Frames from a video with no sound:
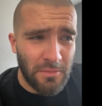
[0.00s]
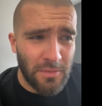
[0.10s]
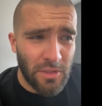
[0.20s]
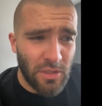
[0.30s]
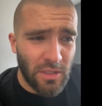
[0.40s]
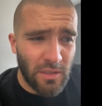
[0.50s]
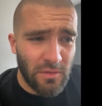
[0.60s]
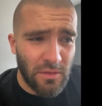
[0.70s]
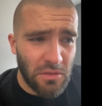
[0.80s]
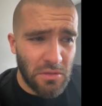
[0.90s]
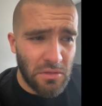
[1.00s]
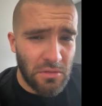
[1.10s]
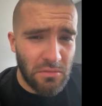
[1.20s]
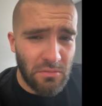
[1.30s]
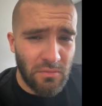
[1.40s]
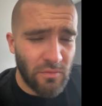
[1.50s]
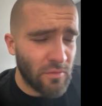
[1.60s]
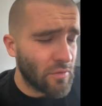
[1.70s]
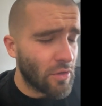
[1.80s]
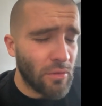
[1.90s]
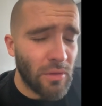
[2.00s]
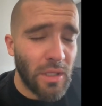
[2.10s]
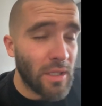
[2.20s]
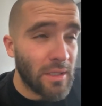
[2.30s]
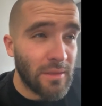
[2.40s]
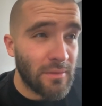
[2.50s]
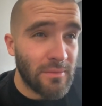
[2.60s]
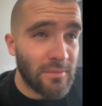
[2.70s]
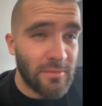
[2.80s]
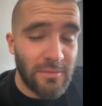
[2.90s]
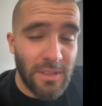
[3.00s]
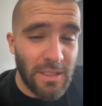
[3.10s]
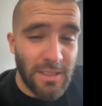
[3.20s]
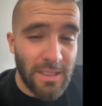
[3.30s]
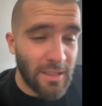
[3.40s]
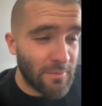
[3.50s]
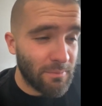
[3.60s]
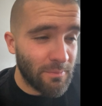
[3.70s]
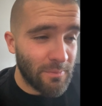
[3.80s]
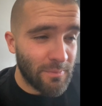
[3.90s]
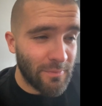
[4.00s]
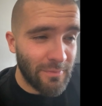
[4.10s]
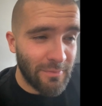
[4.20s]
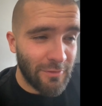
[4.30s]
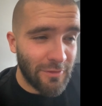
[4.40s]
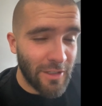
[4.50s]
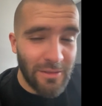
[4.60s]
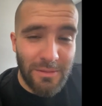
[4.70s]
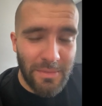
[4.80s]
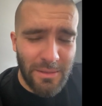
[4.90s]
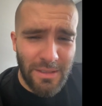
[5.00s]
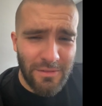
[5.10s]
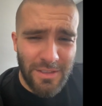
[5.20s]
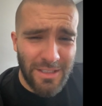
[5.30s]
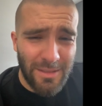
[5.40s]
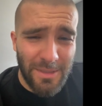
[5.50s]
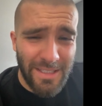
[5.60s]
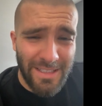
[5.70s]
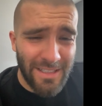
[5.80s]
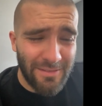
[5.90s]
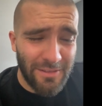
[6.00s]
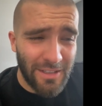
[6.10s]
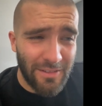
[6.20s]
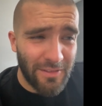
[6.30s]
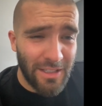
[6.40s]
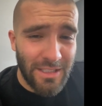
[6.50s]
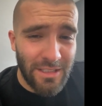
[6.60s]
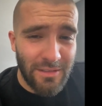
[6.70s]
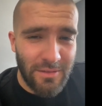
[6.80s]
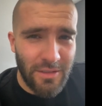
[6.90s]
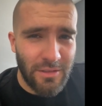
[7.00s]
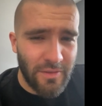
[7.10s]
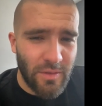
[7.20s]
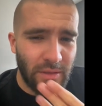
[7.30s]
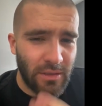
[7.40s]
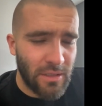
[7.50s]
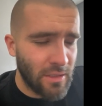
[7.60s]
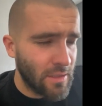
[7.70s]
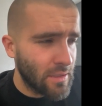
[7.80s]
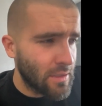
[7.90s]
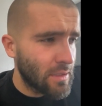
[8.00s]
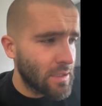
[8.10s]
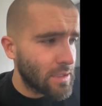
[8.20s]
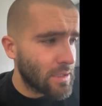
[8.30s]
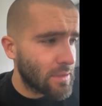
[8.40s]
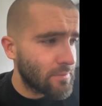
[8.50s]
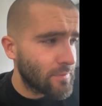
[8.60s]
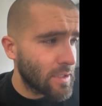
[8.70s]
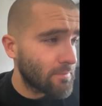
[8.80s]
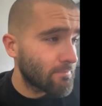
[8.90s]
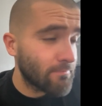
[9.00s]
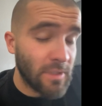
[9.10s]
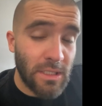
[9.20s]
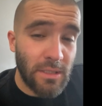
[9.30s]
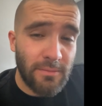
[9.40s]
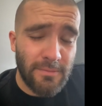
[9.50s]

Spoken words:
just gonna have to just roll with it. Let the day flow and be whatever it's gonna be, and then fucking face it. Sorry for swearing. Yeah, that's it.